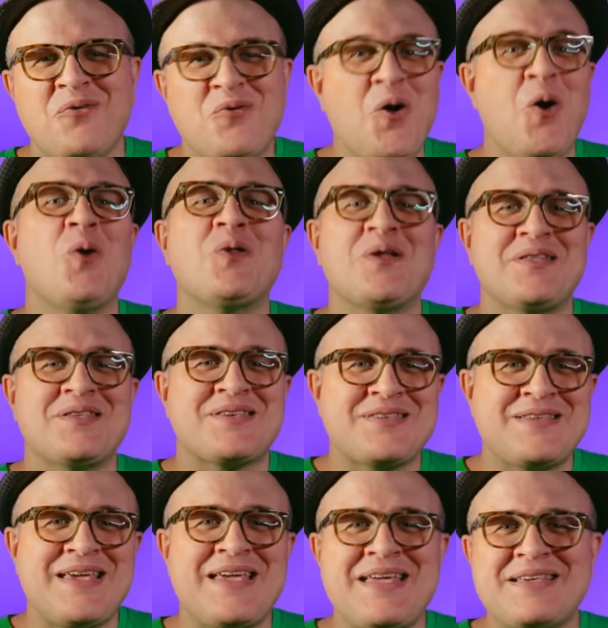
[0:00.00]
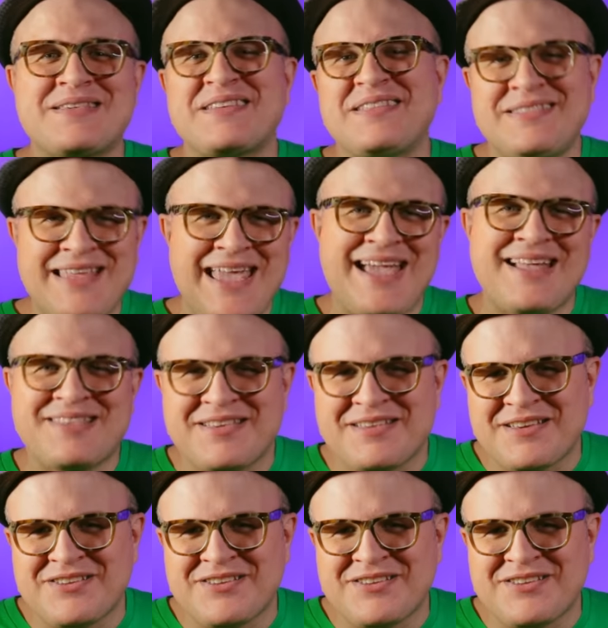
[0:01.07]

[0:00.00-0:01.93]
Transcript: Rowland sings and dances